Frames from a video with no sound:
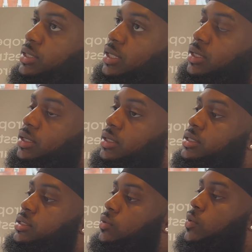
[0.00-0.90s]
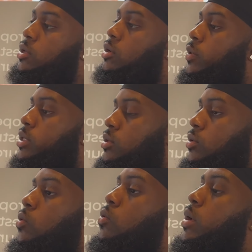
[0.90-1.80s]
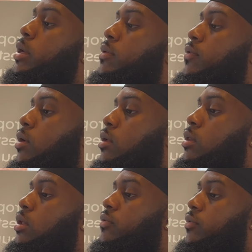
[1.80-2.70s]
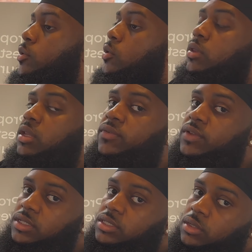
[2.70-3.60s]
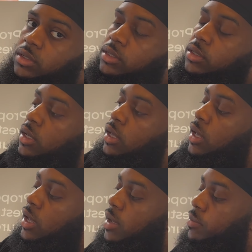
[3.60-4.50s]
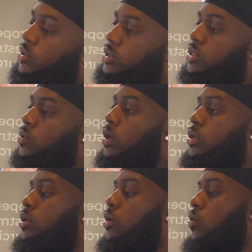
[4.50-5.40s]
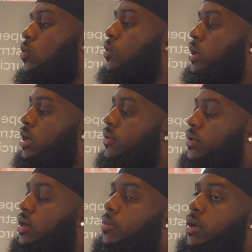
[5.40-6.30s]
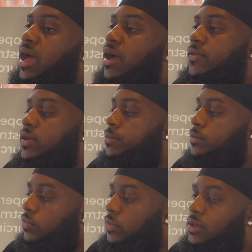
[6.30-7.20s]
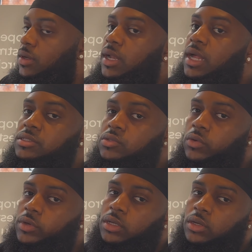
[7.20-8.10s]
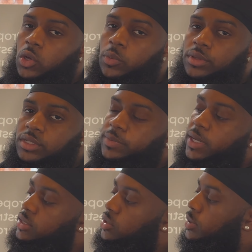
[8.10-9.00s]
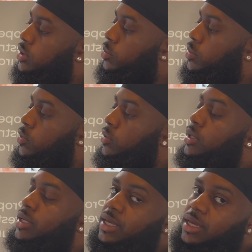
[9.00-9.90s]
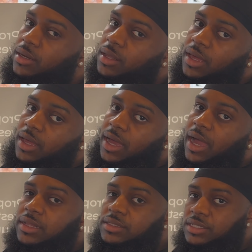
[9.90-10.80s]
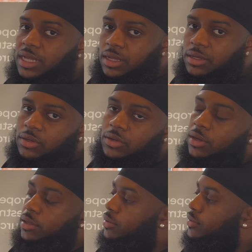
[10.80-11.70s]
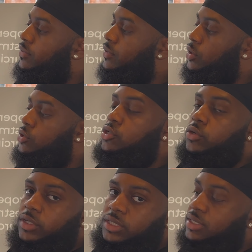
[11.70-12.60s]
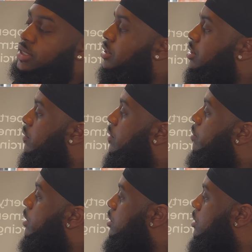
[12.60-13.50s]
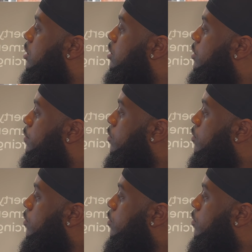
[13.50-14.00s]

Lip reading: thinking is when you go into the hallway, you've got the living room door on the left-hand side. And because it's quite a tight hallway, I feel like by having the glass door, it can open the space up a little bit more. Again, adds that kind of luxurious aesthetic, if that makes sense.